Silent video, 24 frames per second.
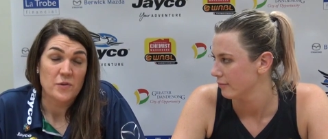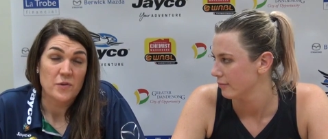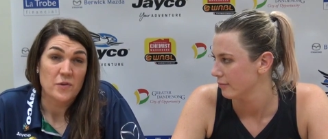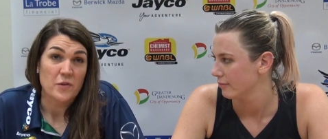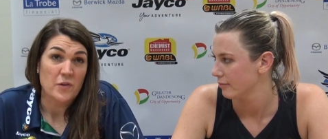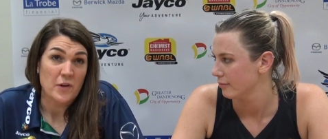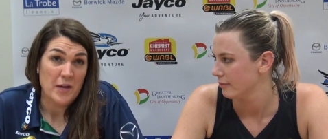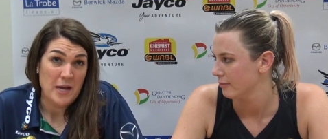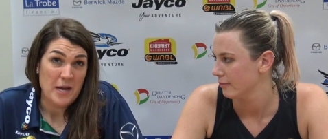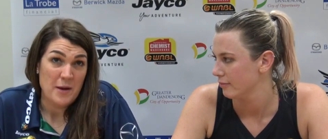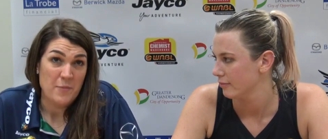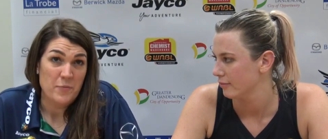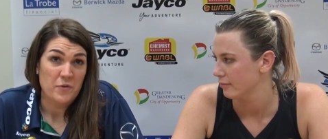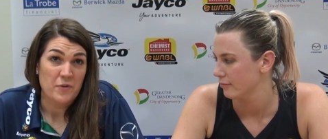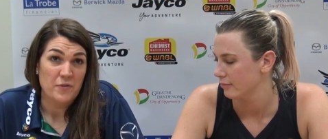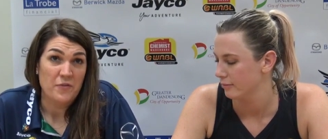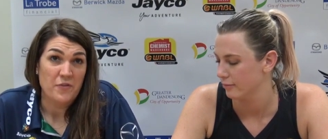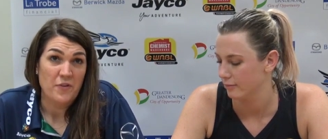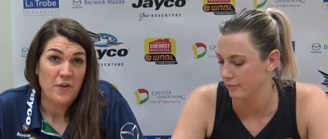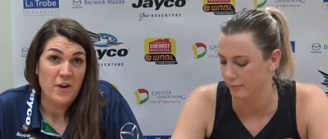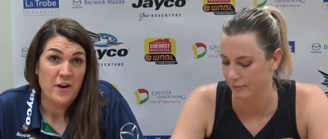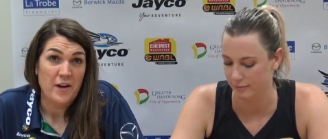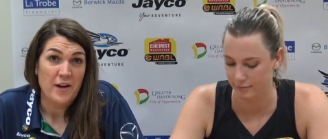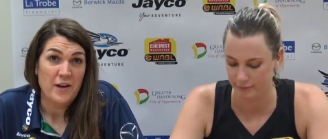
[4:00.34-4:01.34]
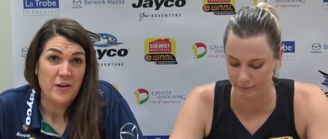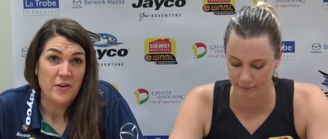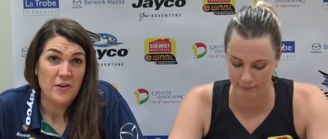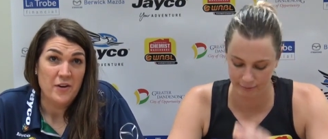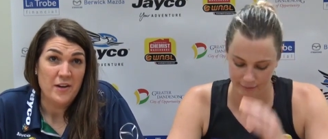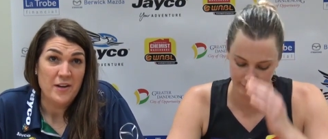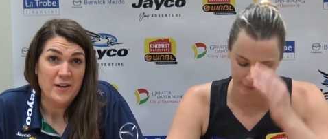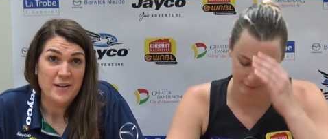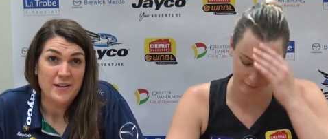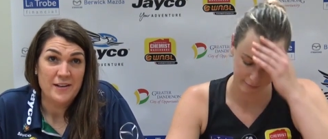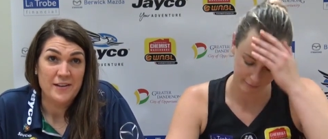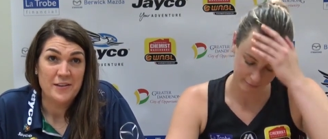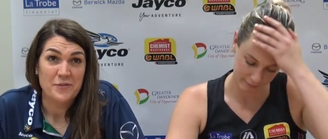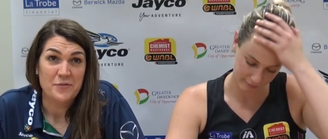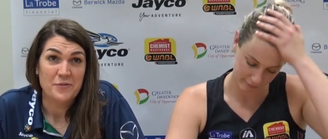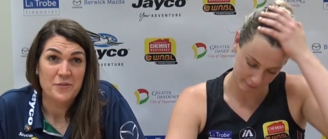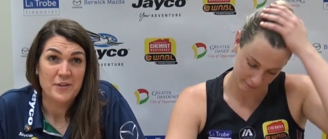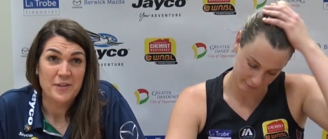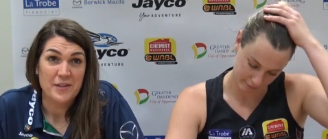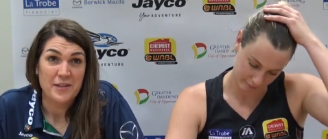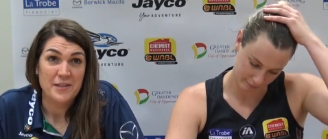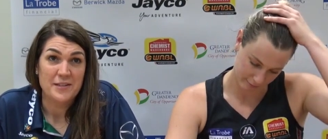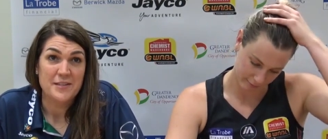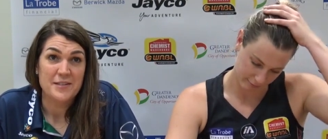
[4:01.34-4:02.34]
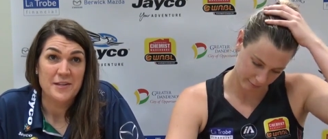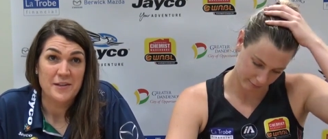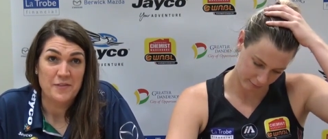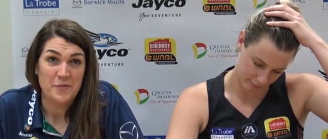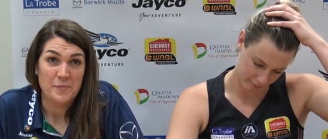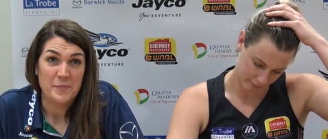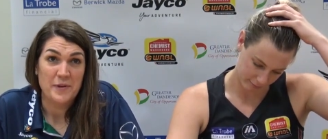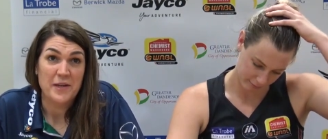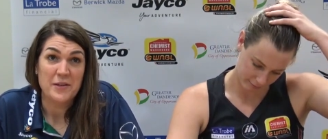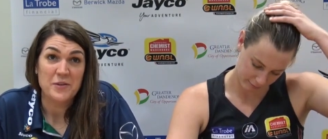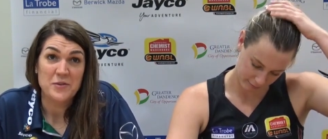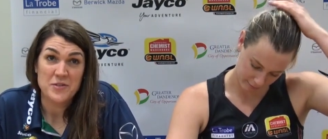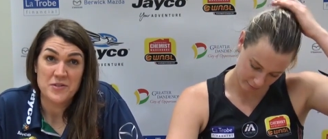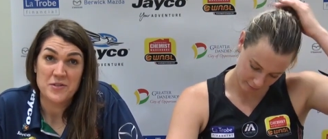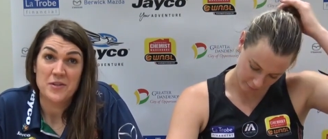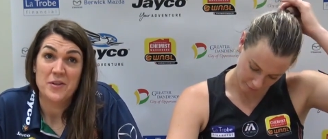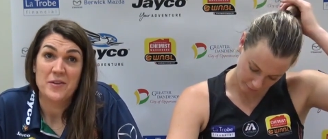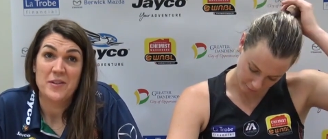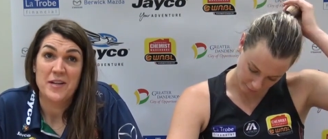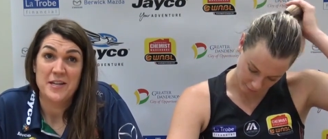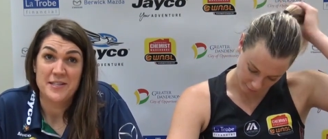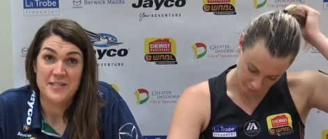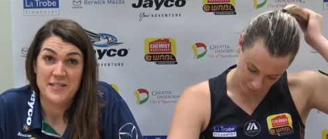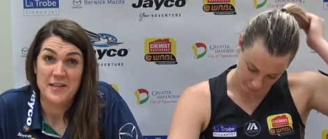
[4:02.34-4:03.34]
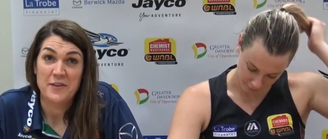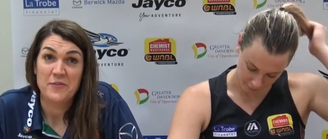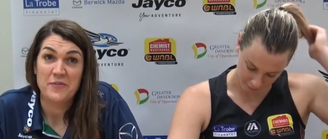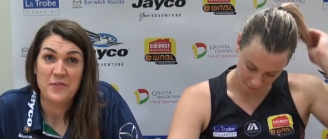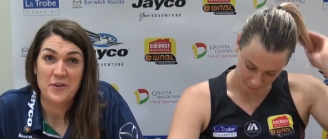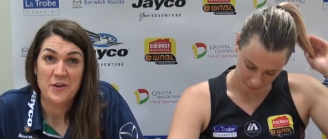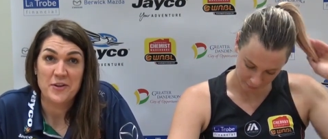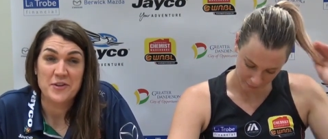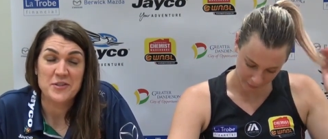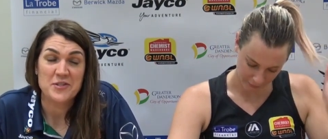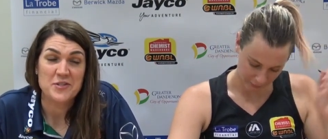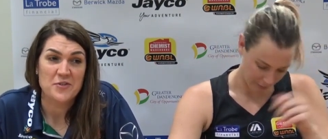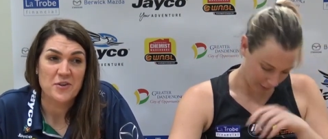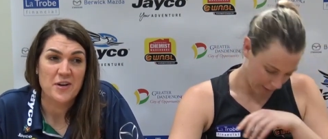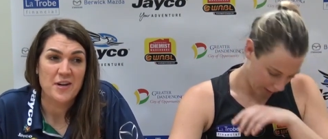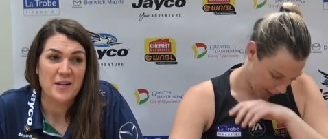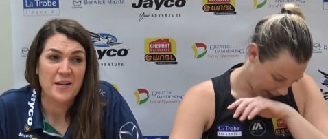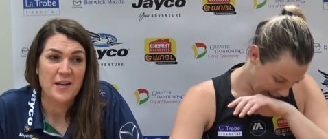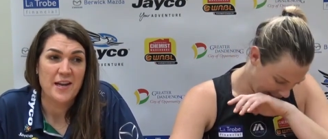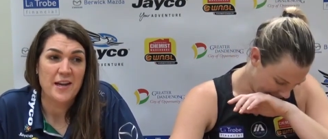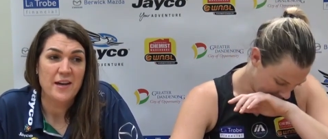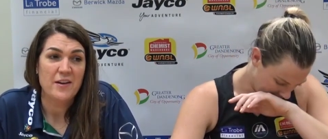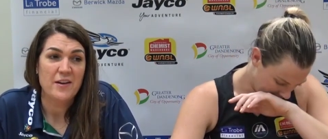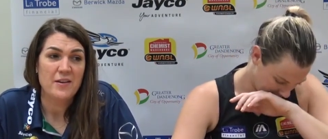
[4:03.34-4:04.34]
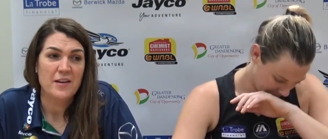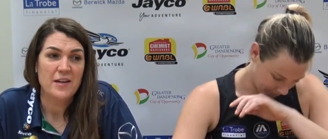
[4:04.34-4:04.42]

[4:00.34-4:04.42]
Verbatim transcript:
Speaker 1: we've got Canberra on Friday night in a really tough yep. battle, so that's our focus right now.